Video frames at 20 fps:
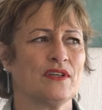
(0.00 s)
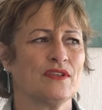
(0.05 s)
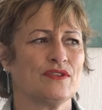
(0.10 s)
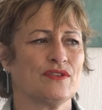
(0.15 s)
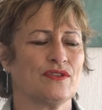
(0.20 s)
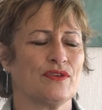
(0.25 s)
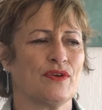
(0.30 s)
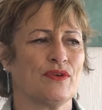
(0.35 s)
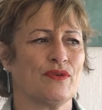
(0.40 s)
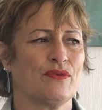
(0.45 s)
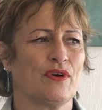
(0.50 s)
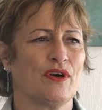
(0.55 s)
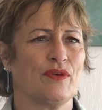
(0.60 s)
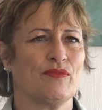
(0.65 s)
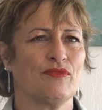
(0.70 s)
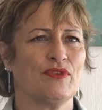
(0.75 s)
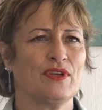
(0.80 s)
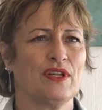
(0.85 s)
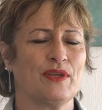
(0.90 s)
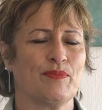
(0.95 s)
So
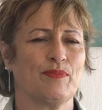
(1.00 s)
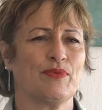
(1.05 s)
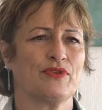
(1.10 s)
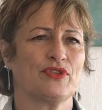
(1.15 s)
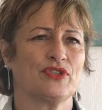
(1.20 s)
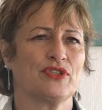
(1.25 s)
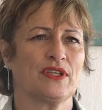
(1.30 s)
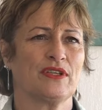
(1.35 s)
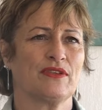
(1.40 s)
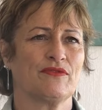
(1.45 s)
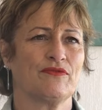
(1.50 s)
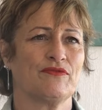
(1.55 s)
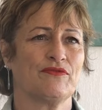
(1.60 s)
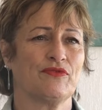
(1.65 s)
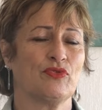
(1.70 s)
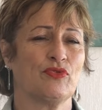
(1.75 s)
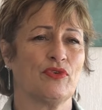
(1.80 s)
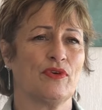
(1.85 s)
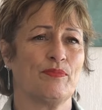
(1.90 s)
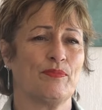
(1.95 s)
I'm really pushing
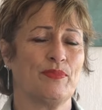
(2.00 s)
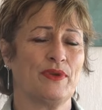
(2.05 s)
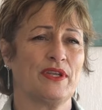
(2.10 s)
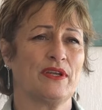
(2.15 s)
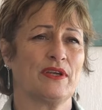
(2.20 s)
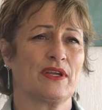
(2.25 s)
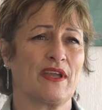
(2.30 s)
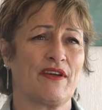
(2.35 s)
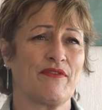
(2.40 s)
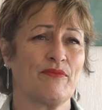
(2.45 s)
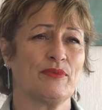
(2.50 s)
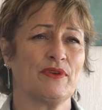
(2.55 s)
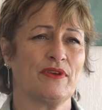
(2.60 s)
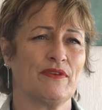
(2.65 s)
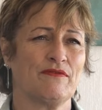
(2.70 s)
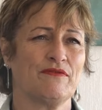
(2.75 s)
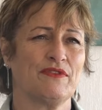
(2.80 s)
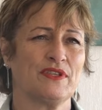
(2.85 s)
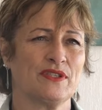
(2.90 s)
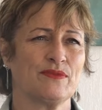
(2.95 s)
for better government
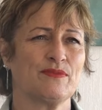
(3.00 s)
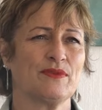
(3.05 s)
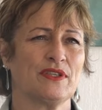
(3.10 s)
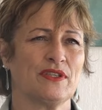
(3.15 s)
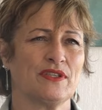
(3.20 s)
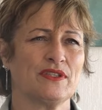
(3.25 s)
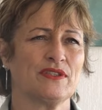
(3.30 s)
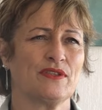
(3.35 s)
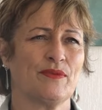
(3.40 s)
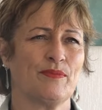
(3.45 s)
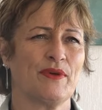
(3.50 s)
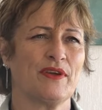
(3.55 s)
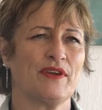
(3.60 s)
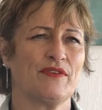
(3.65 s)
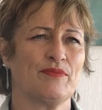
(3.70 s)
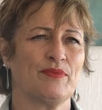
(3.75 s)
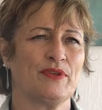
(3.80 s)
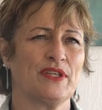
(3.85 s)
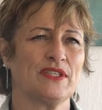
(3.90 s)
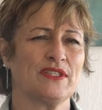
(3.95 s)
investment into the Bay
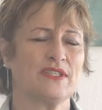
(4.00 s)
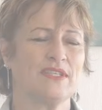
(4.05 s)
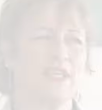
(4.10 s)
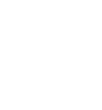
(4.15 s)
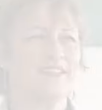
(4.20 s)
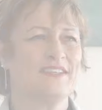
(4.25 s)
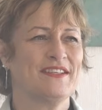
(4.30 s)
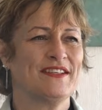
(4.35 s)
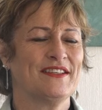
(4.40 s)
of Plenty.